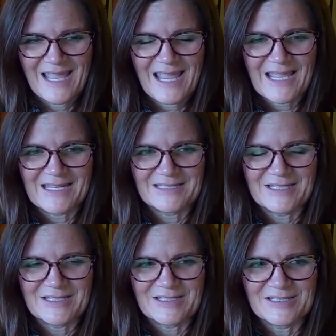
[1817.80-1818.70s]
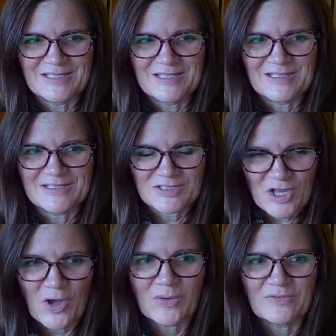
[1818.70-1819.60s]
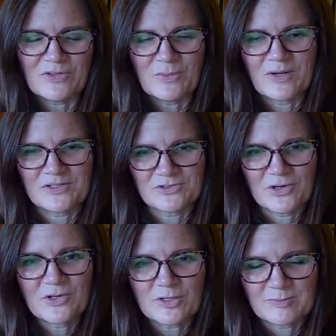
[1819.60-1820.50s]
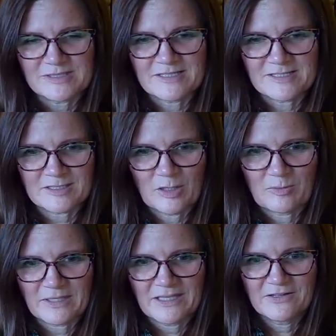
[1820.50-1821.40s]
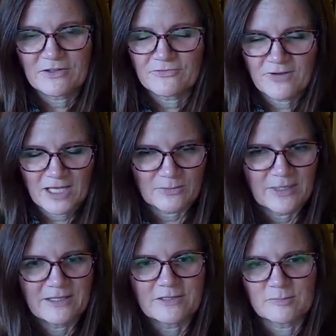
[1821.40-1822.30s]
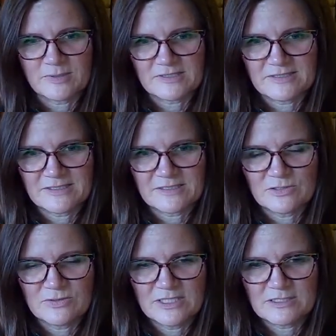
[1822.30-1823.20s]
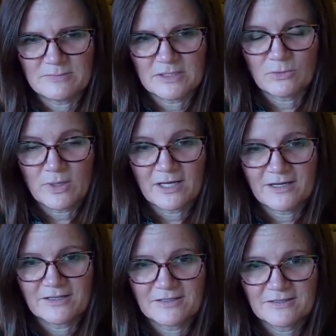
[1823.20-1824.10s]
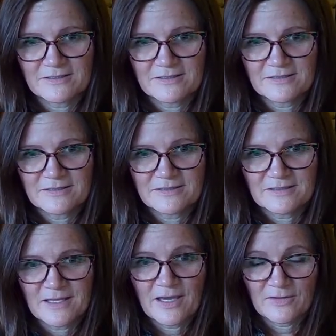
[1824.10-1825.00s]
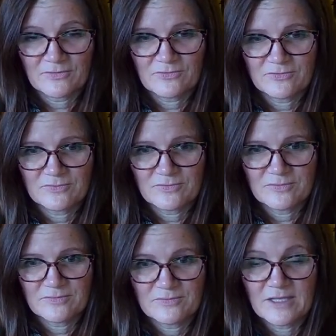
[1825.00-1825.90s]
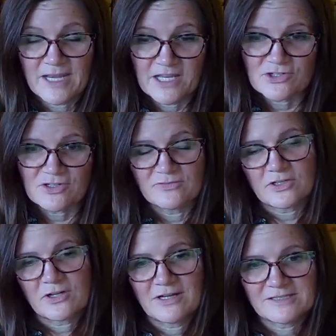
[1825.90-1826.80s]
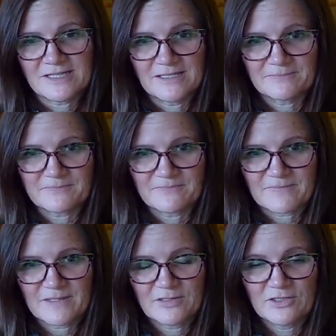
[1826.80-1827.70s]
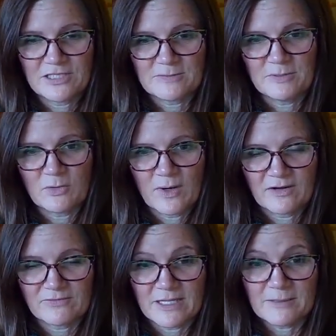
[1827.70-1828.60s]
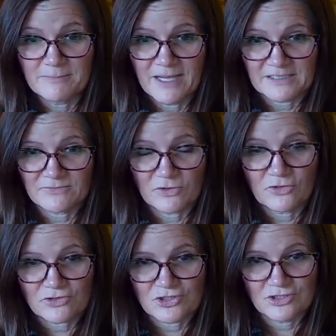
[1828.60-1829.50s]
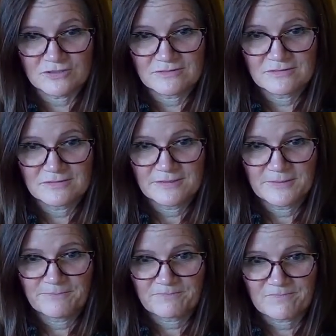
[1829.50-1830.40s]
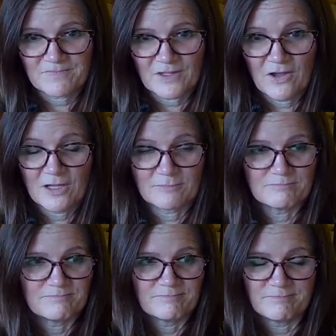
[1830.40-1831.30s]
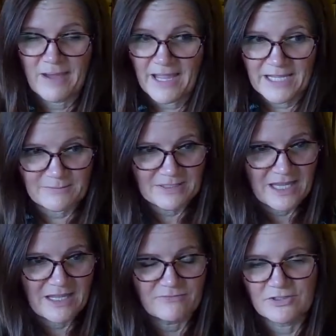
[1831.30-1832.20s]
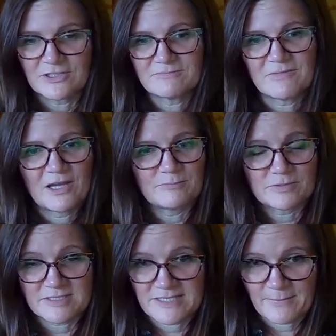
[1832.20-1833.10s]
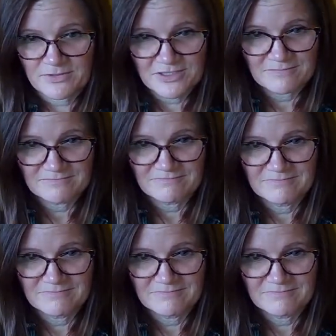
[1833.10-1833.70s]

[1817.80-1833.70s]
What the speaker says: And so if you want to grow your business globally, you're following your business, you need to be aware of the nature of your content. You need to be aware of the impact of culture on buying behavior, on perception,